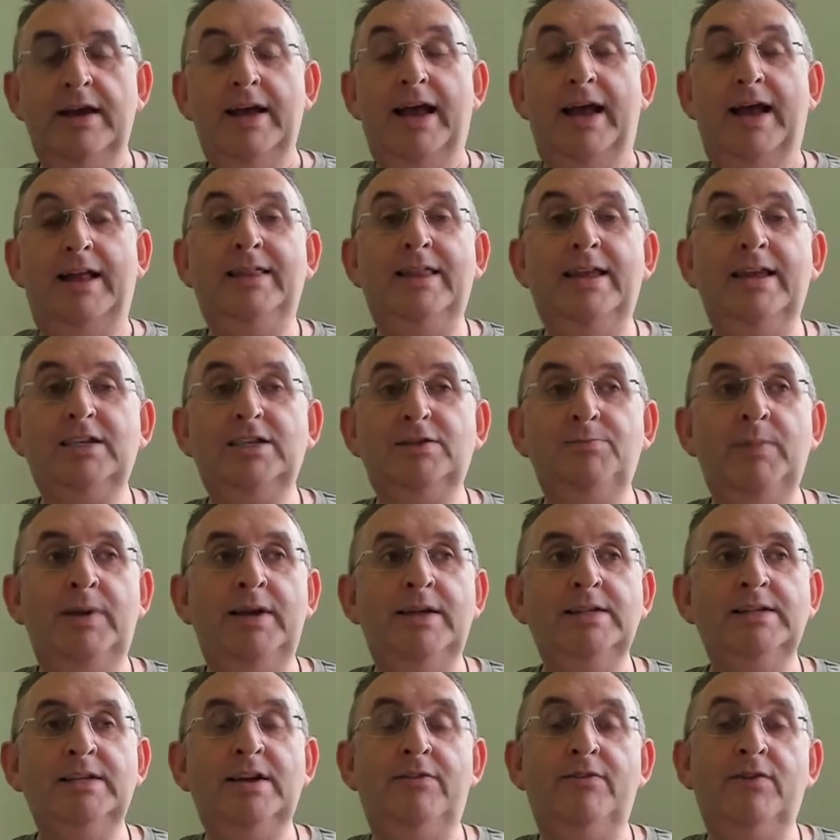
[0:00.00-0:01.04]
And this
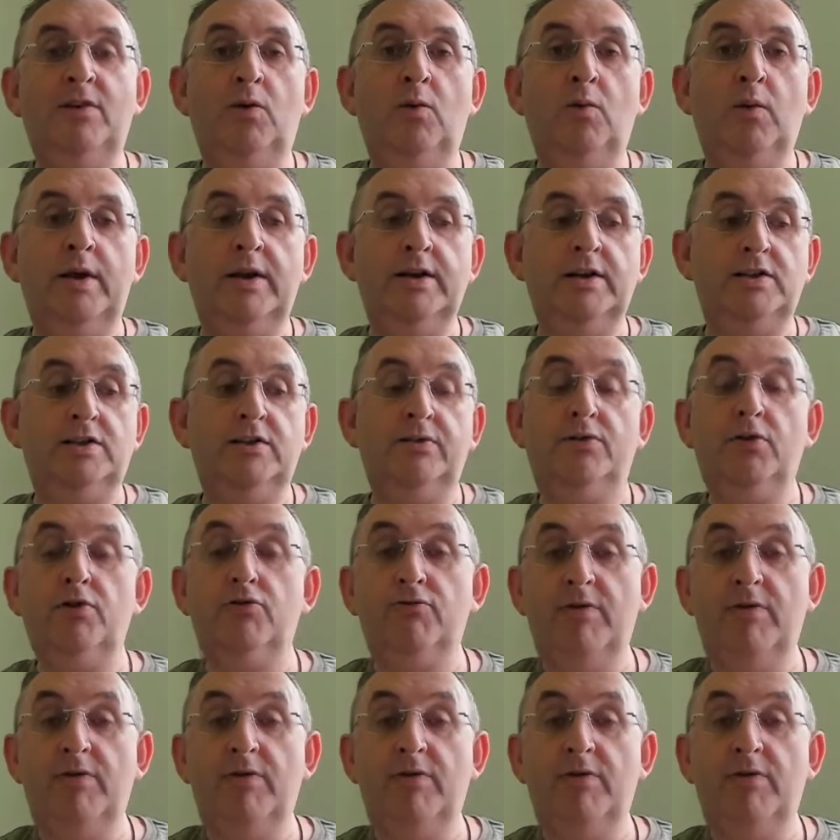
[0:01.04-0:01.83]
means having awareness of your